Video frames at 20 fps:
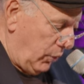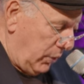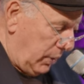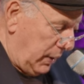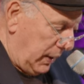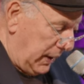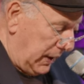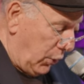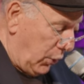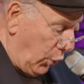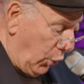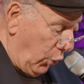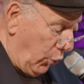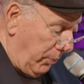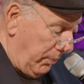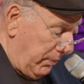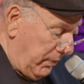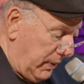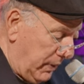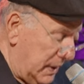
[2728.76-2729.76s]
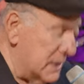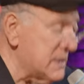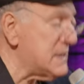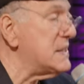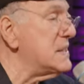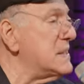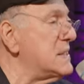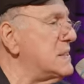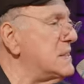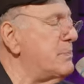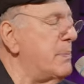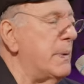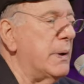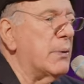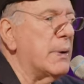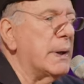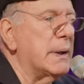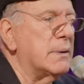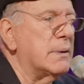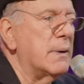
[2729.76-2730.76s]
in whom is
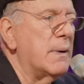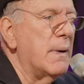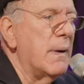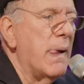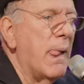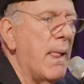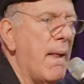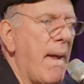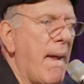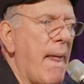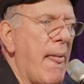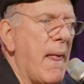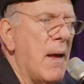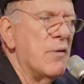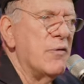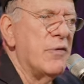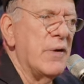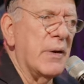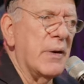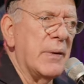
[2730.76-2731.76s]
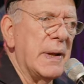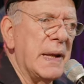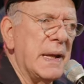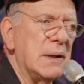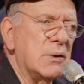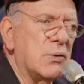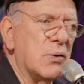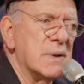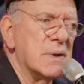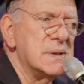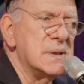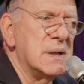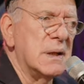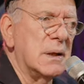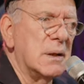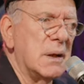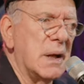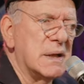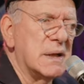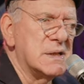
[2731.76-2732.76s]
spirit? Very
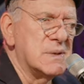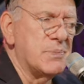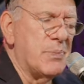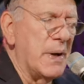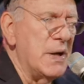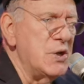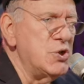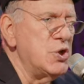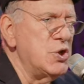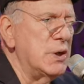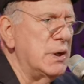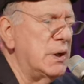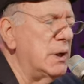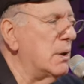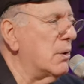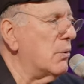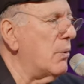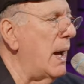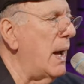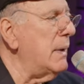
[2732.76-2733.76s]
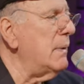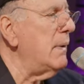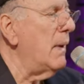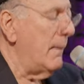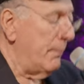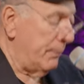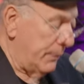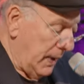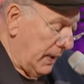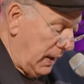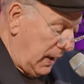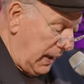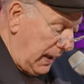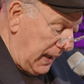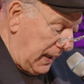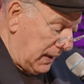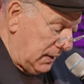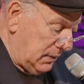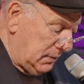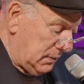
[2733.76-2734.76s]
interesting expression here, right?
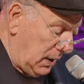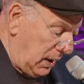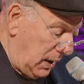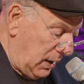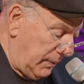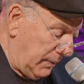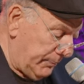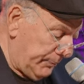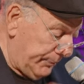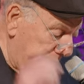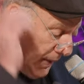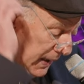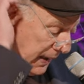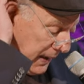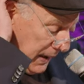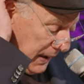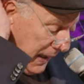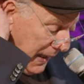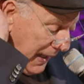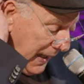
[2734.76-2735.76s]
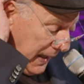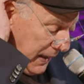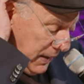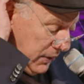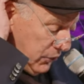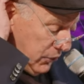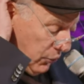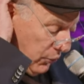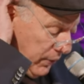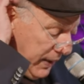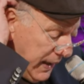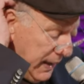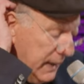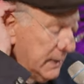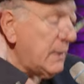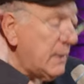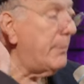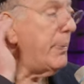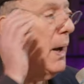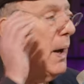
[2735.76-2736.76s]
And lay your hand
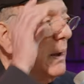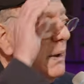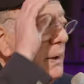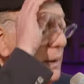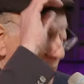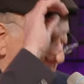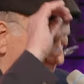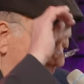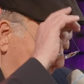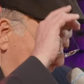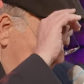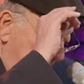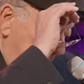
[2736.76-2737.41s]
upon him,